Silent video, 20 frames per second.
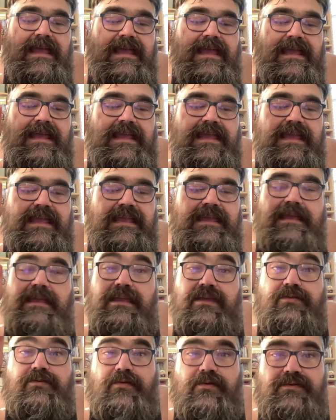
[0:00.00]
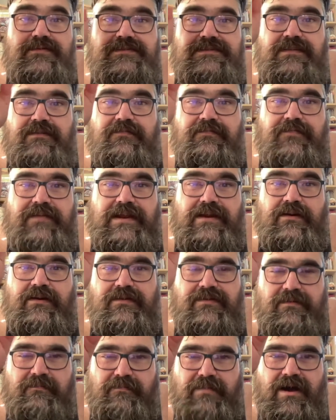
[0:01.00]
He throws the fear
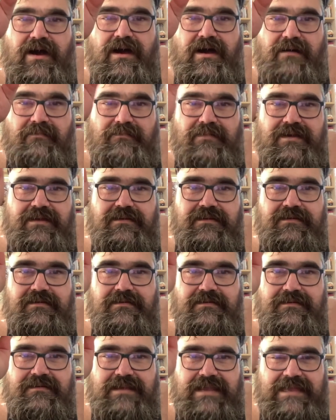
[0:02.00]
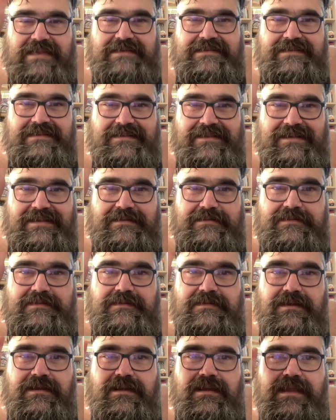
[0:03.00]
of the bomb into this.